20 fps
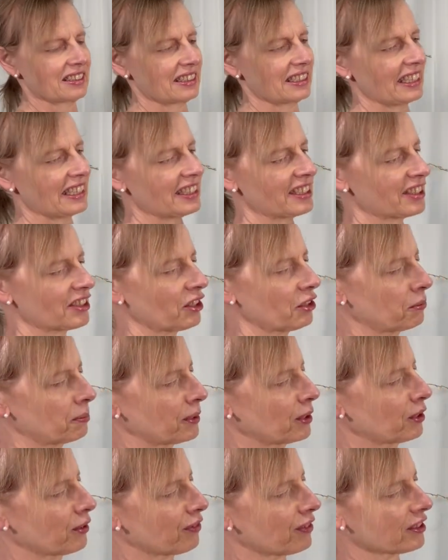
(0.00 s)
They're so
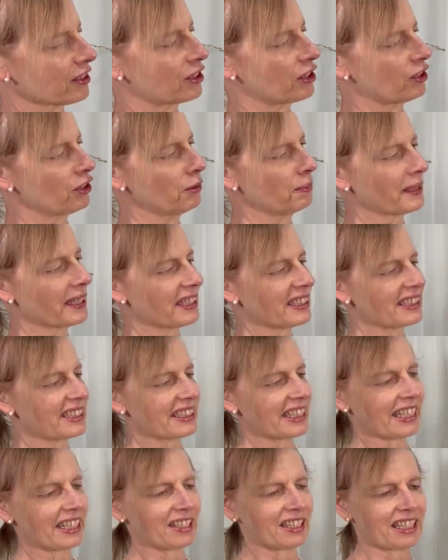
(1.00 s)
beautiful too because
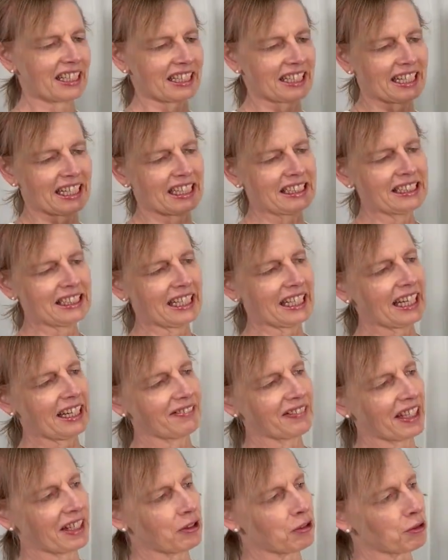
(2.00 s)
they are, again, they
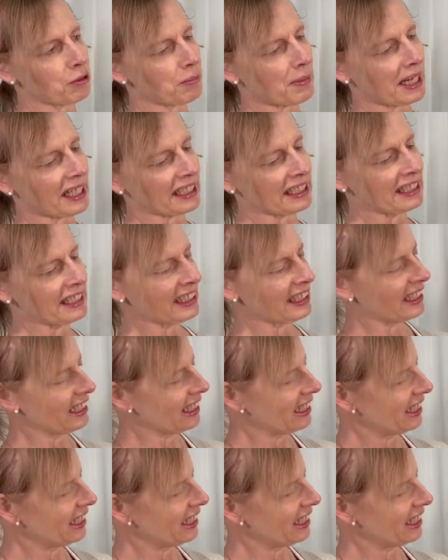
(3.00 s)
have their own mind.